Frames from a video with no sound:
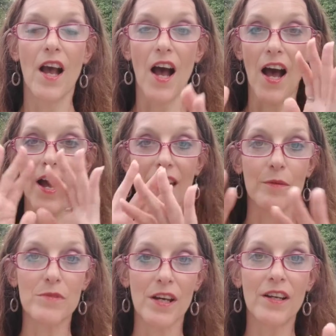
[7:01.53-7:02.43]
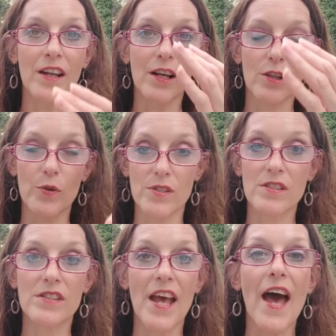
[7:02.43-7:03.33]
I am done. I close
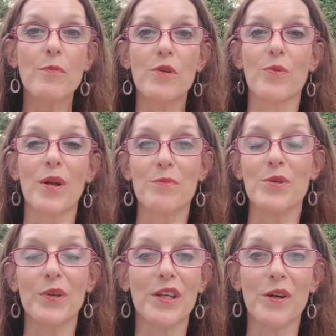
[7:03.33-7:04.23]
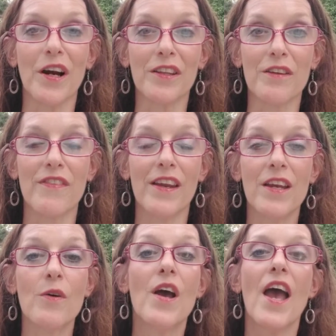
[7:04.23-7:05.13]
this tab with what I'm doing here on the
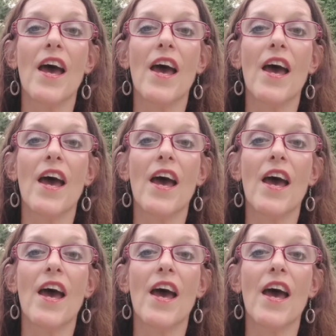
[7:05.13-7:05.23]
video,